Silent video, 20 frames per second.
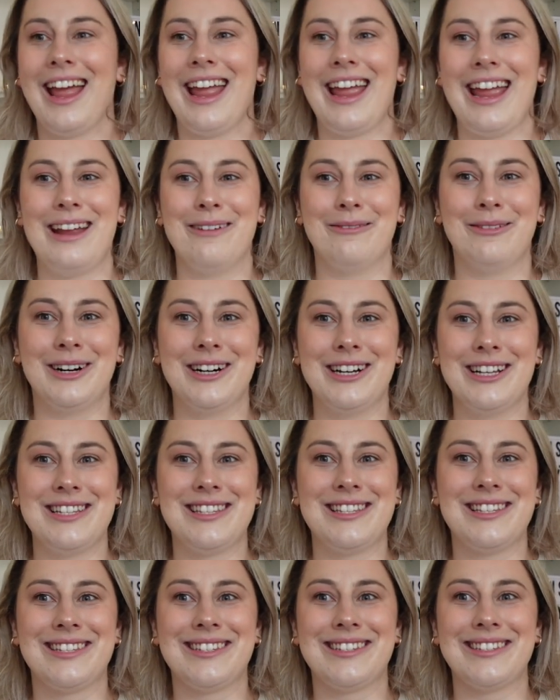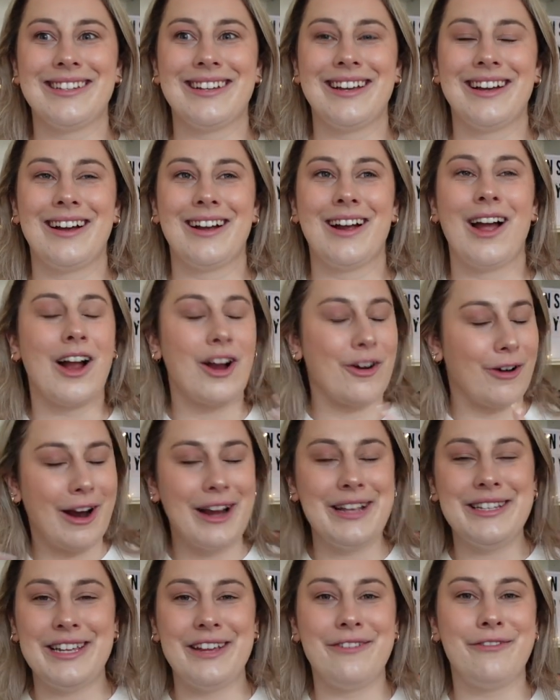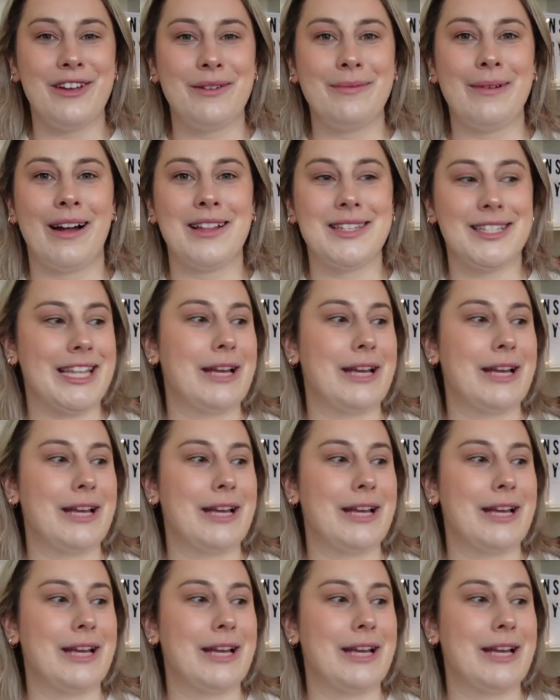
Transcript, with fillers: It was a crazy few months.